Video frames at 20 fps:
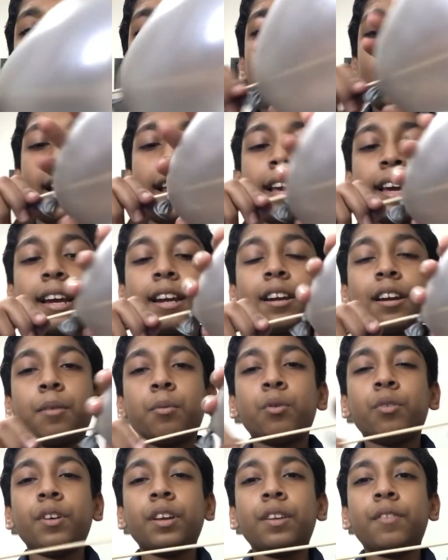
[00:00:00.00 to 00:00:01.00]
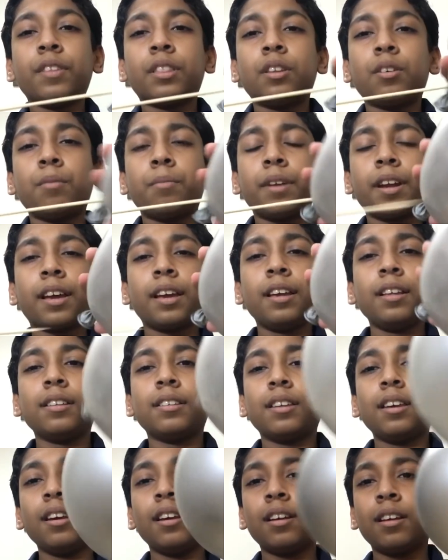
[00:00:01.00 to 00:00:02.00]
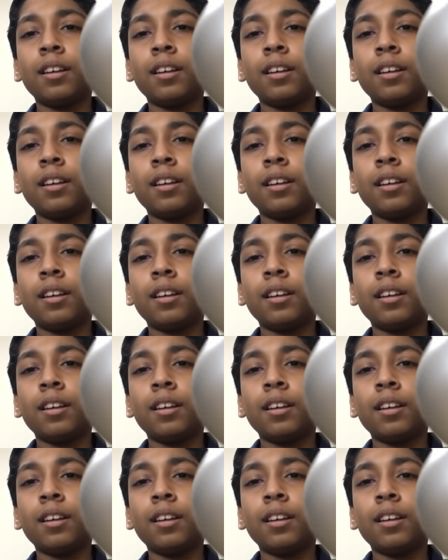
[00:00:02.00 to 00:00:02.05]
Then I can remove it without breaking. See?